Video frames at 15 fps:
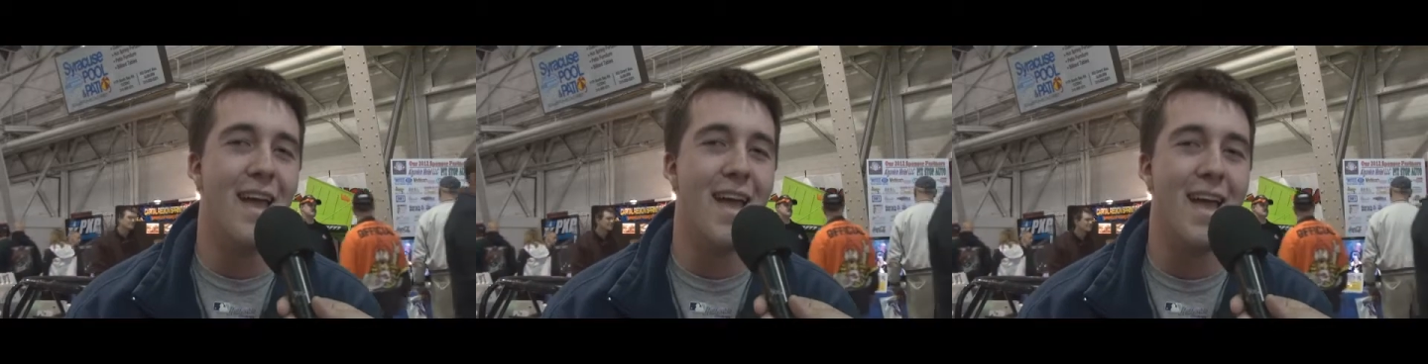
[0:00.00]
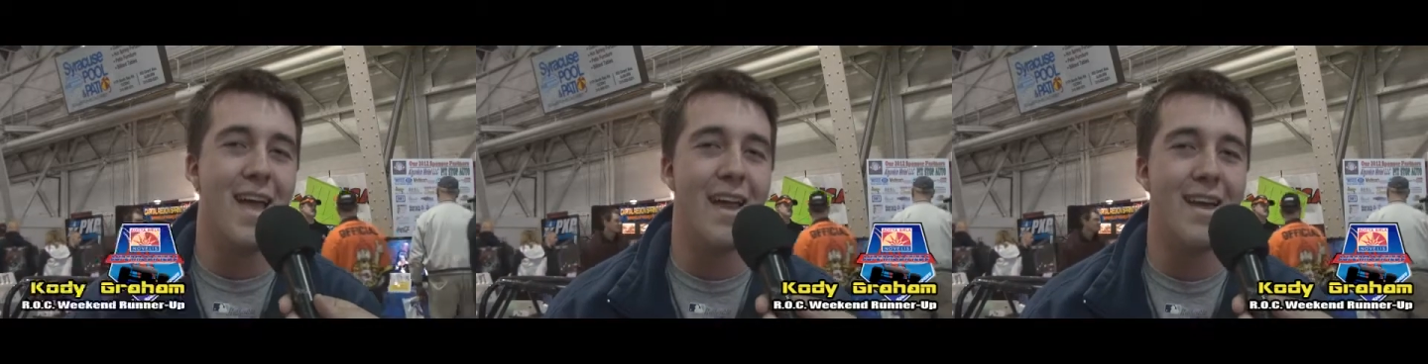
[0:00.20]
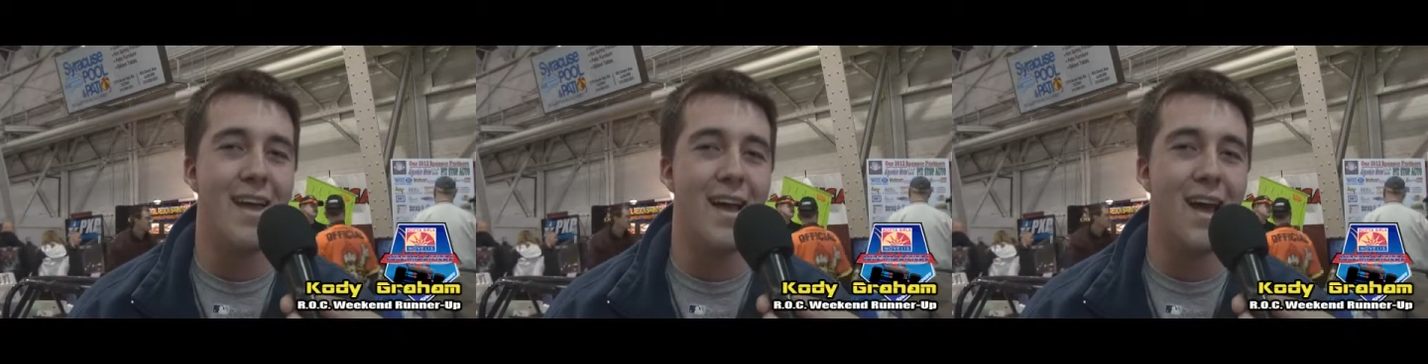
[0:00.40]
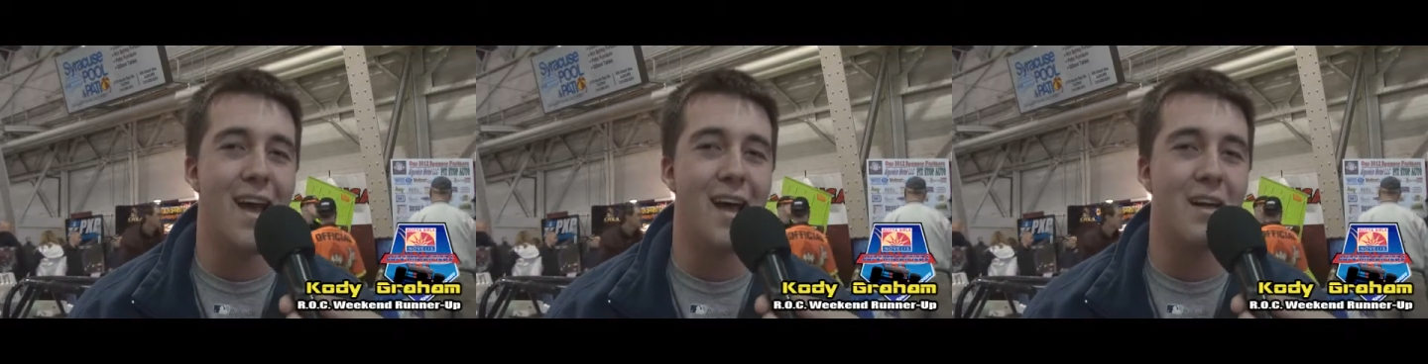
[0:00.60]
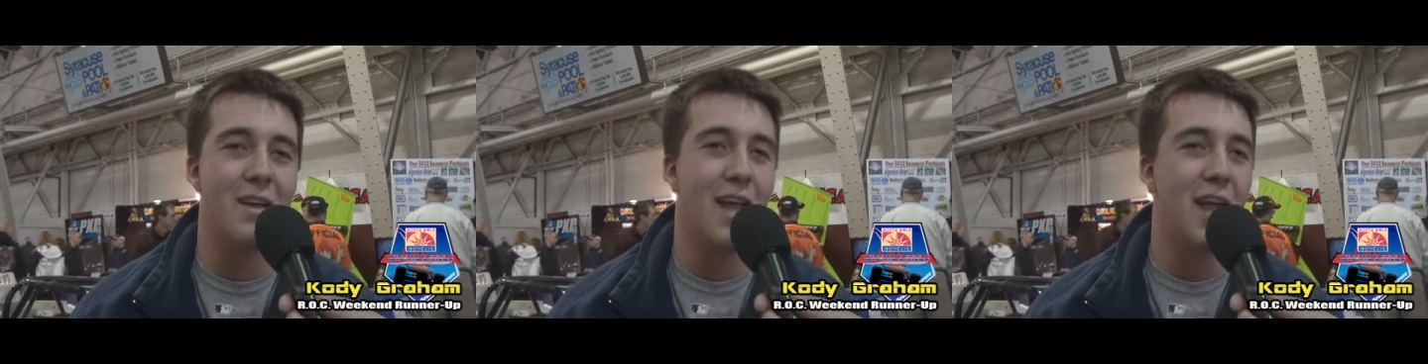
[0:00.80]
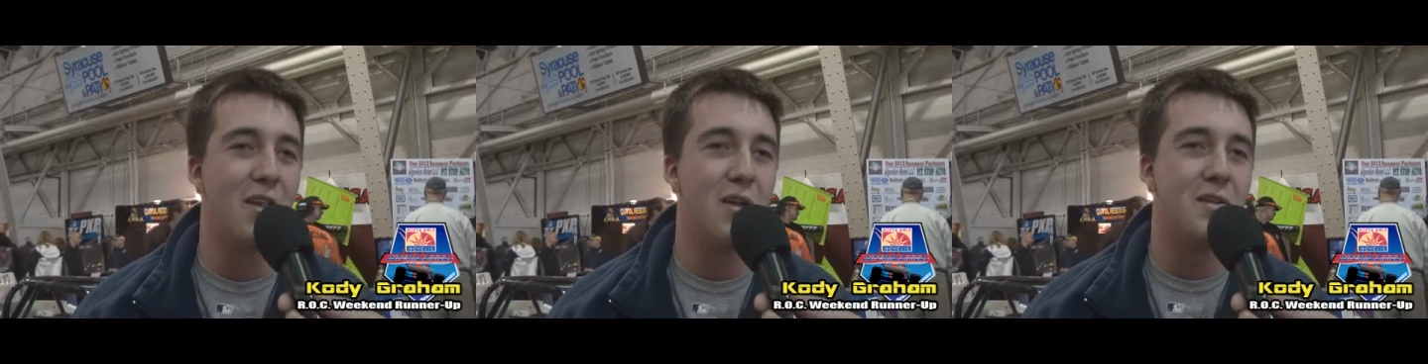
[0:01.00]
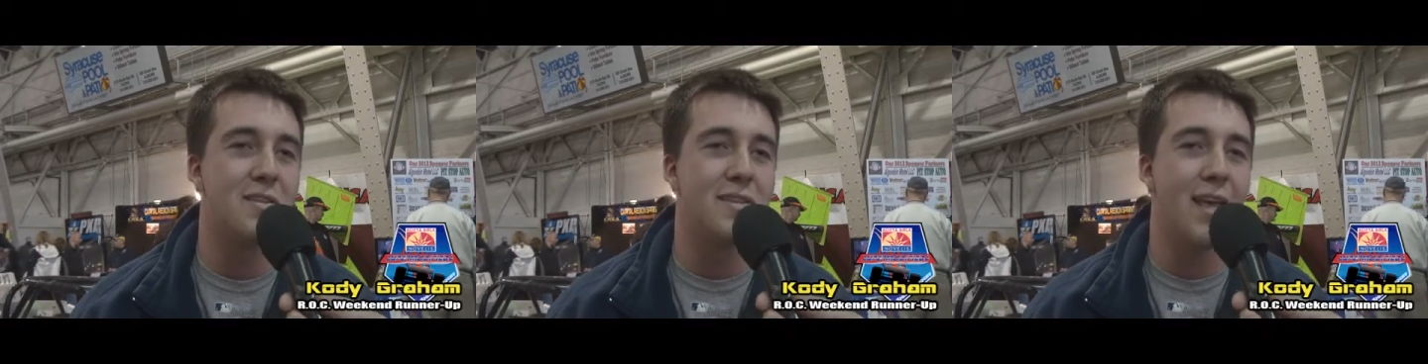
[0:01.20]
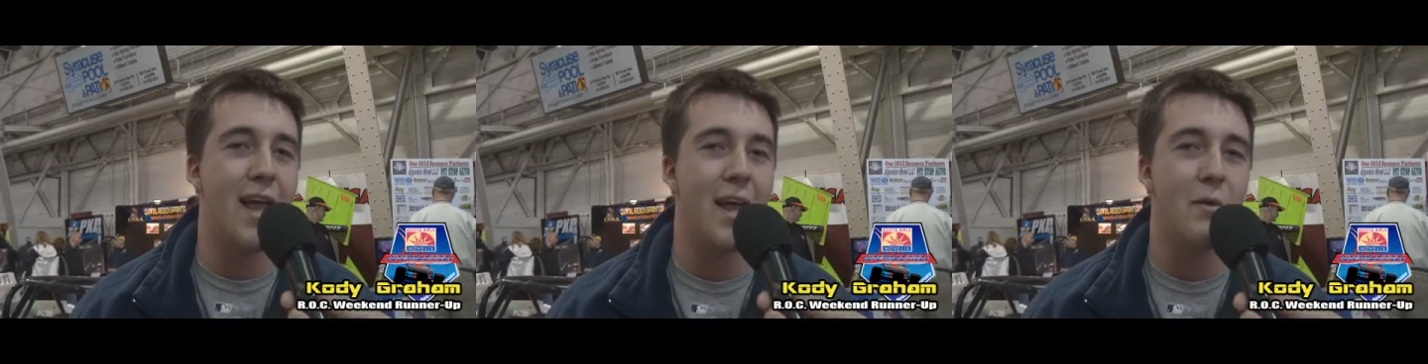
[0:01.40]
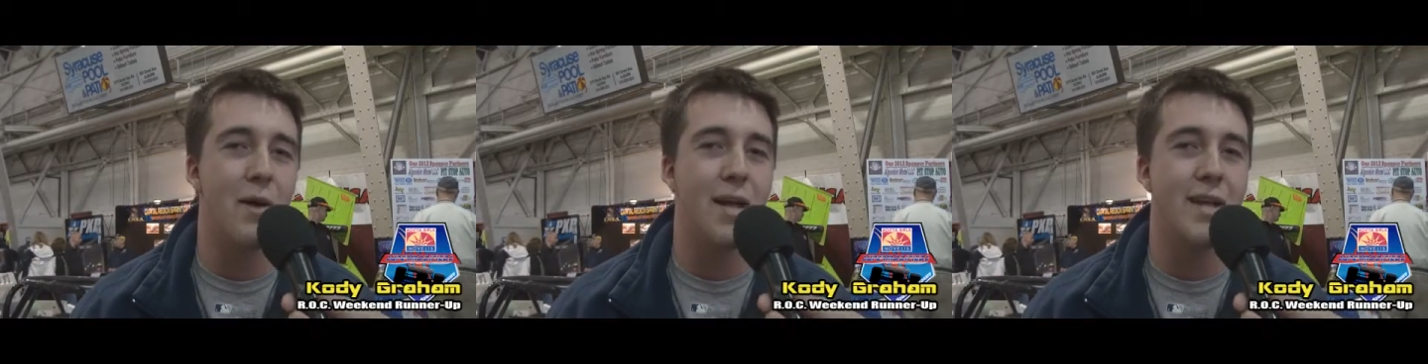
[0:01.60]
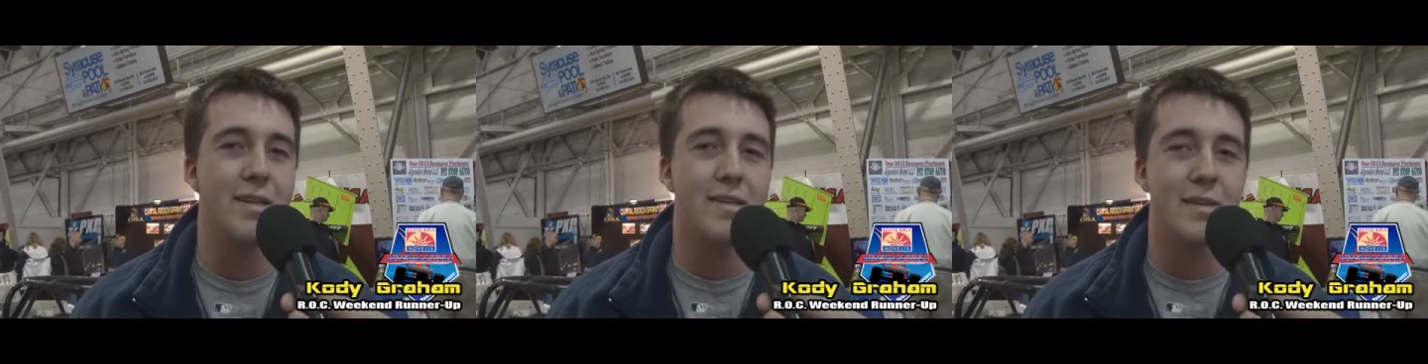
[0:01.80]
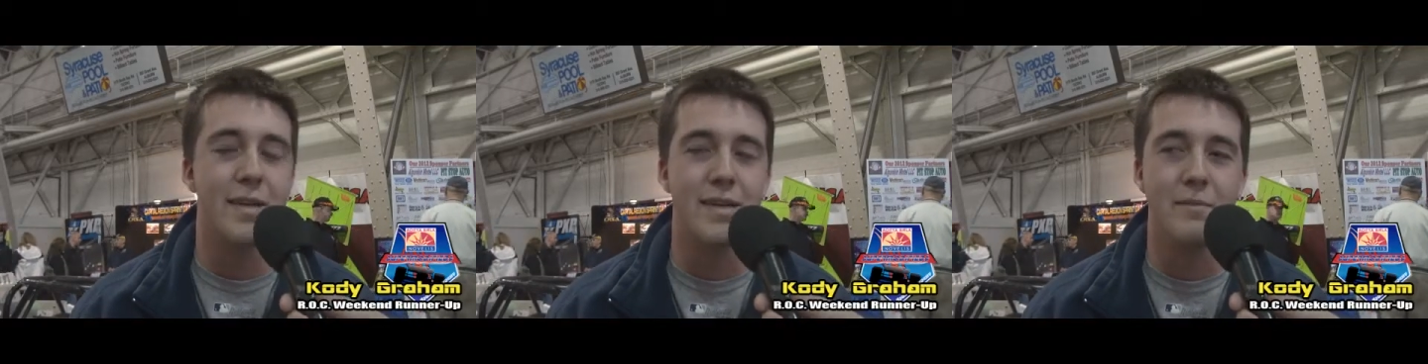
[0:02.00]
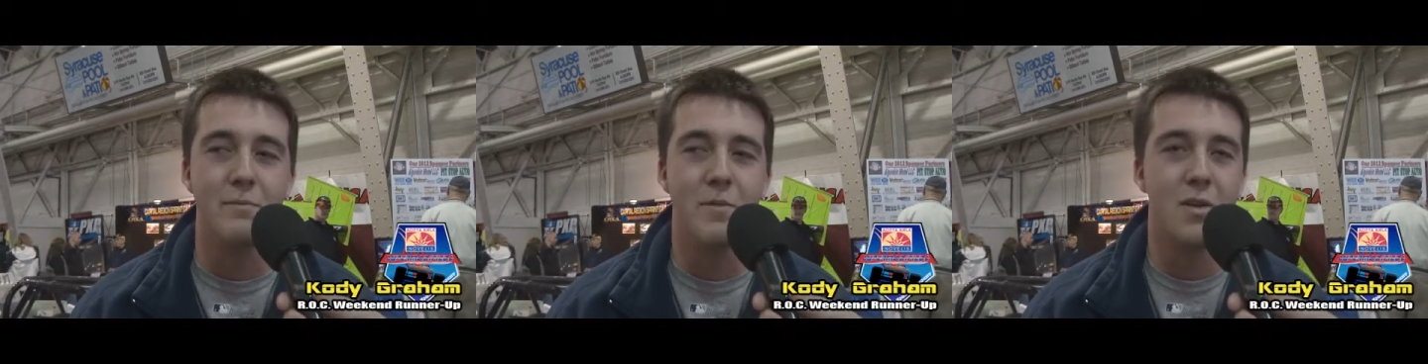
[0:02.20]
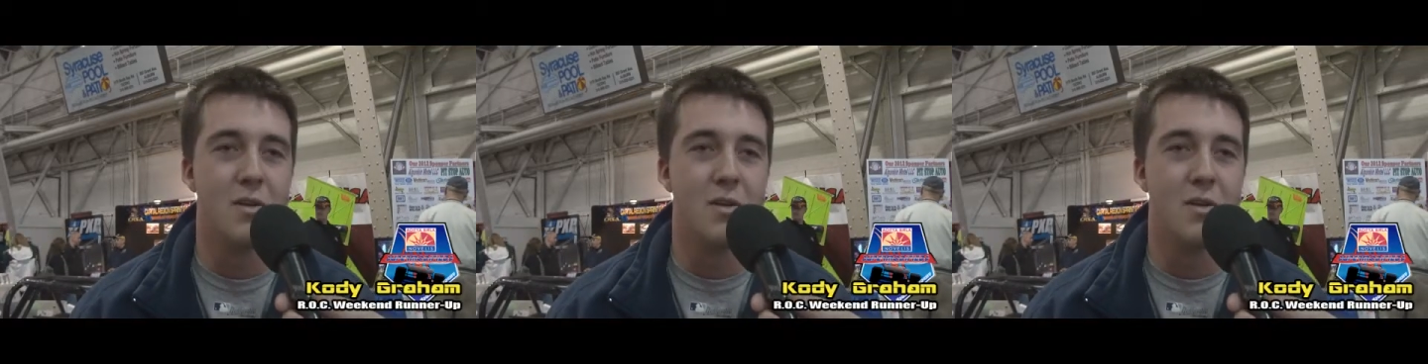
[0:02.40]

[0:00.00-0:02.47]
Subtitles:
and got a little sideways, and